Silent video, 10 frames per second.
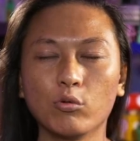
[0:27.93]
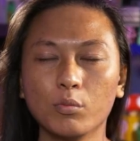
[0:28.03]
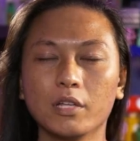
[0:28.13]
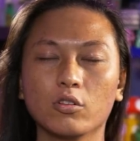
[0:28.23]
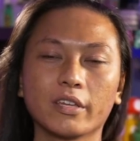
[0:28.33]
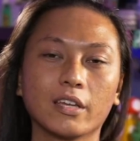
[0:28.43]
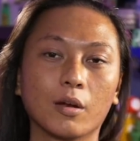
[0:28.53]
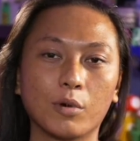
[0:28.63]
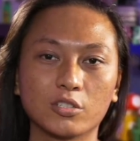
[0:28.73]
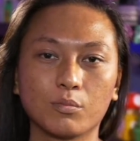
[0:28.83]
we'll be looking at a
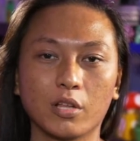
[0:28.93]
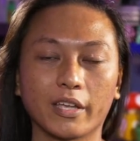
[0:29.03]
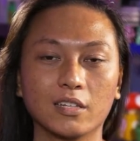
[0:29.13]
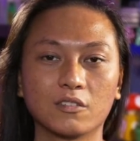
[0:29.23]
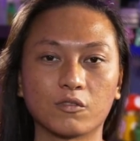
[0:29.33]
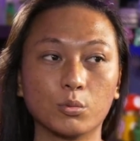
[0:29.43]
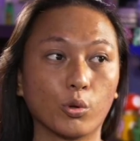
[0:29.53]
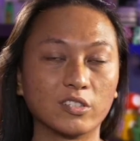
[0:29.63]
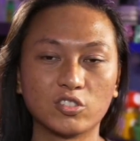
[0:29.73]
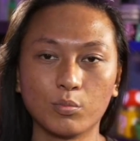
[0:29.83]
bunch of plugins, from
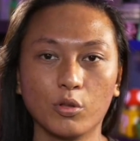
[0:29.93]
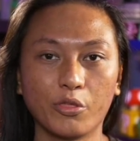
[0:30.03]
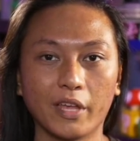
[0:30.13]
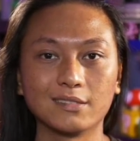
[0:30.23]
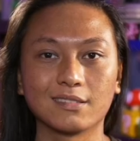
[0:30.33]
doing simple things